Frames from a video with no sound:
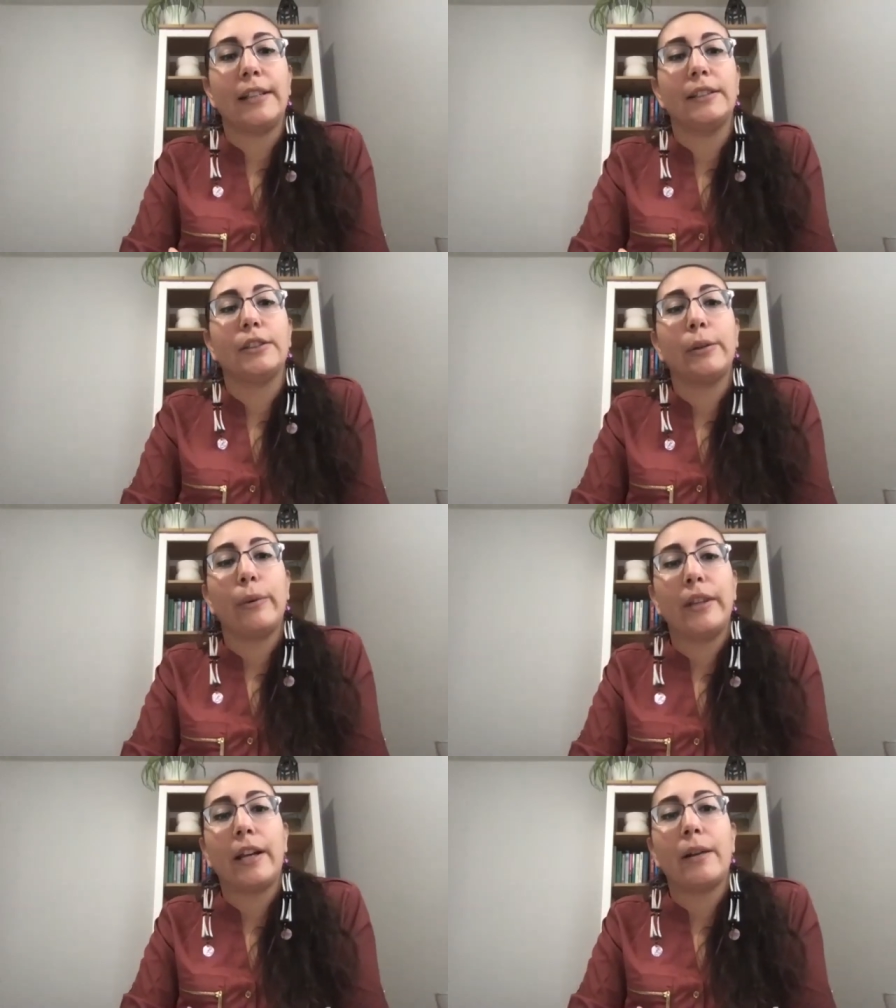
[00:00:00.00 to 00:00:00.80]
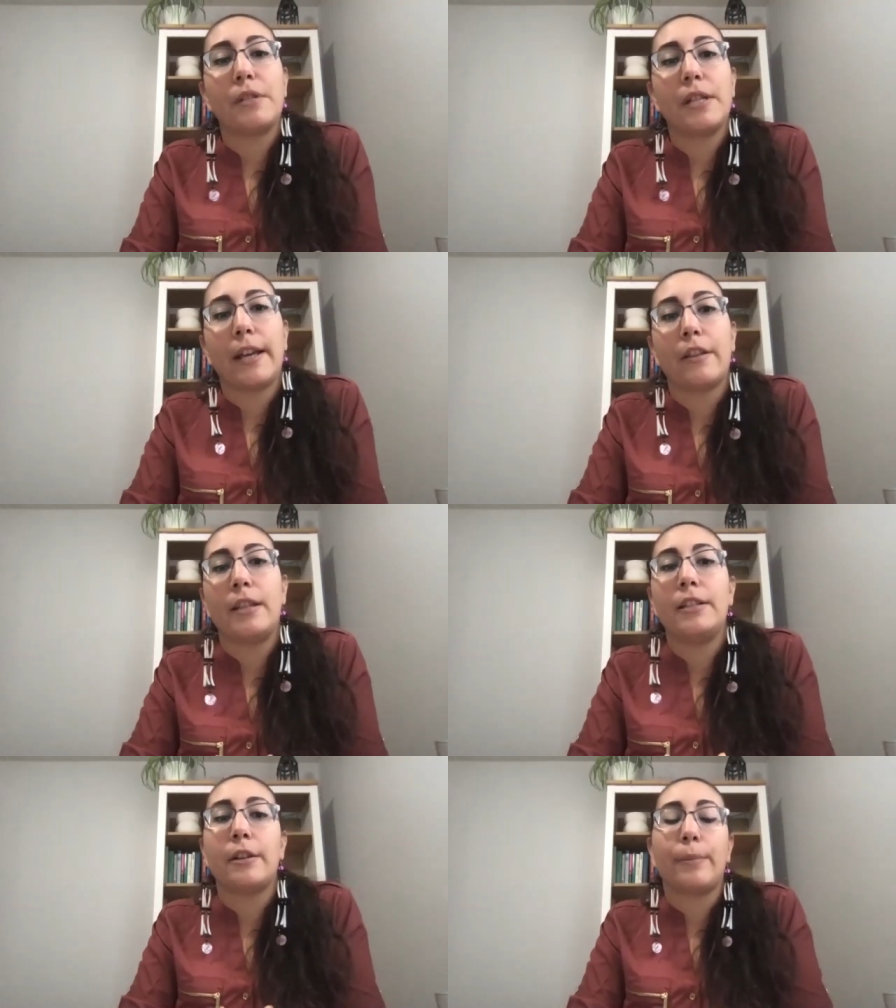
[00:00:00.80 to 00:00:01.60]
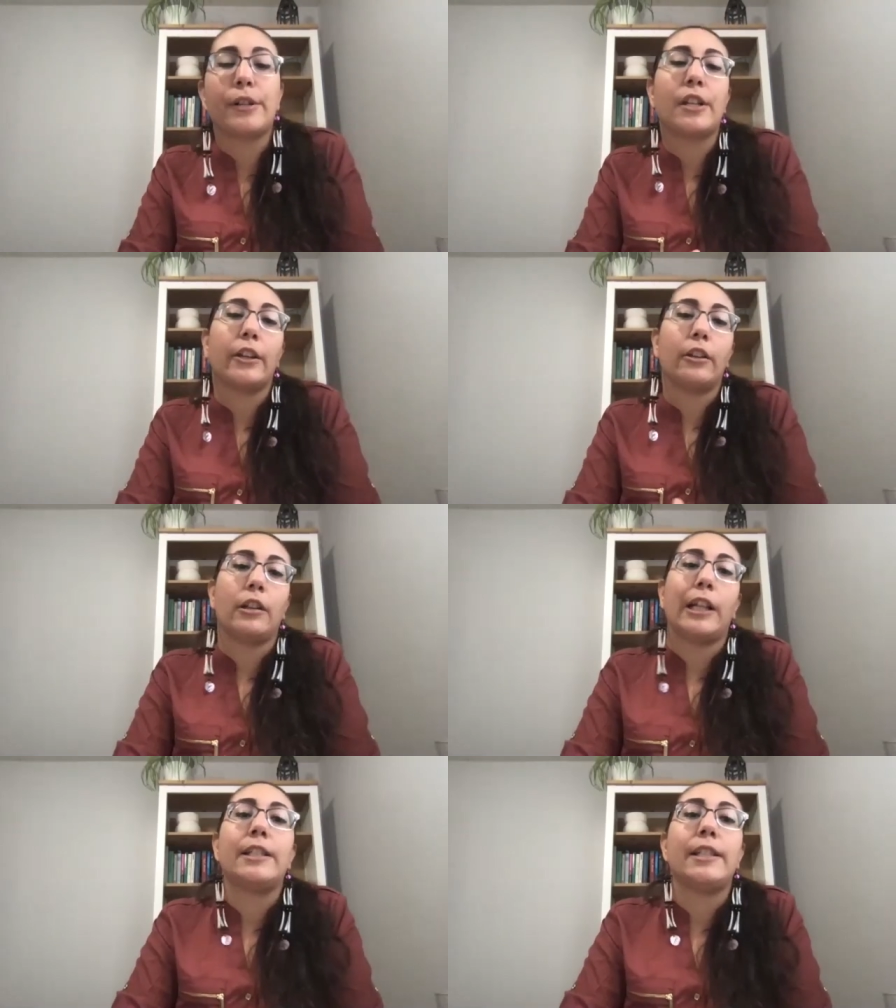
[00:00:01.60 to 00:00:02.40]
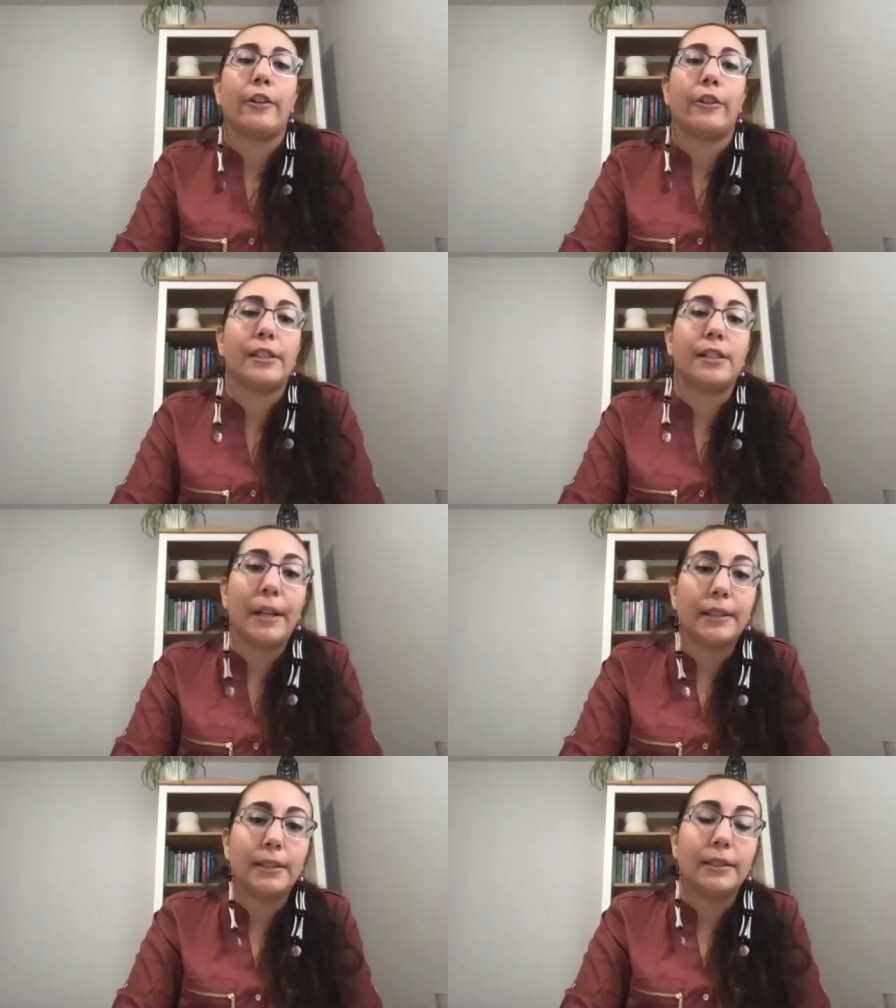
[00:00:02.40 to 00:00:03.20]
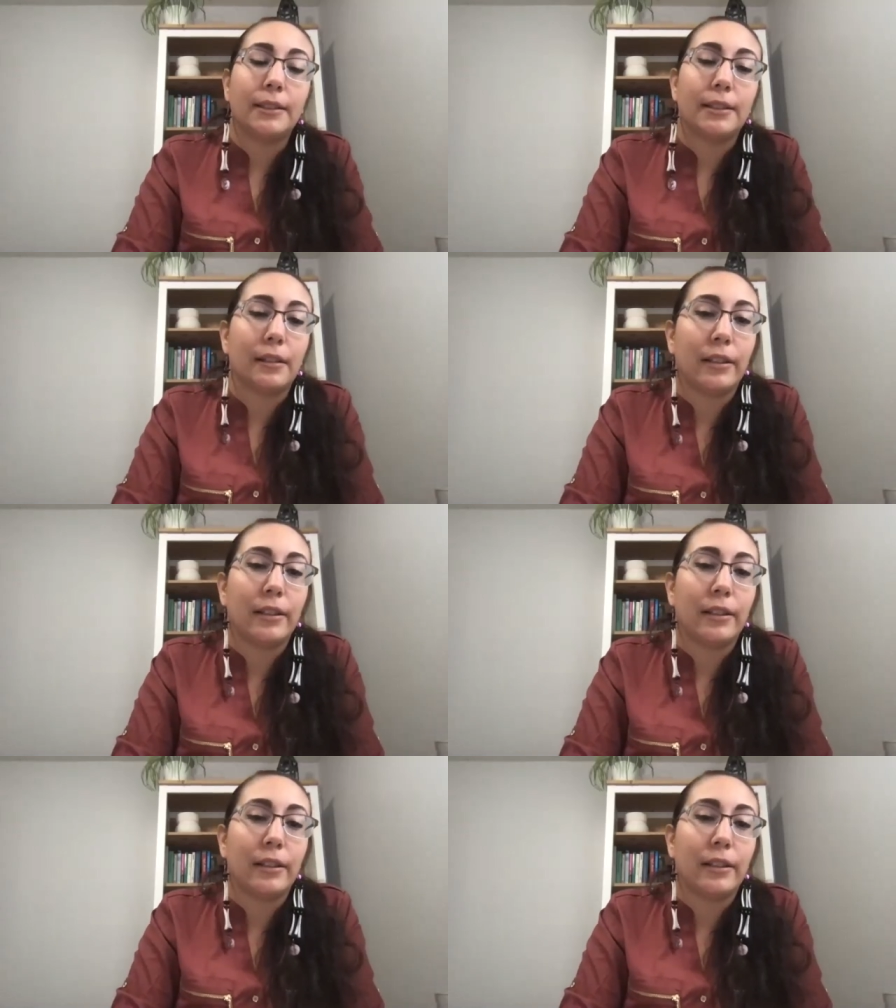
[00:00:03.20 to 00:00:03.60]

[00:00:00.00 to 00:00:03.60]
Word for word: And so when they come together, these are particularly sacred spaces.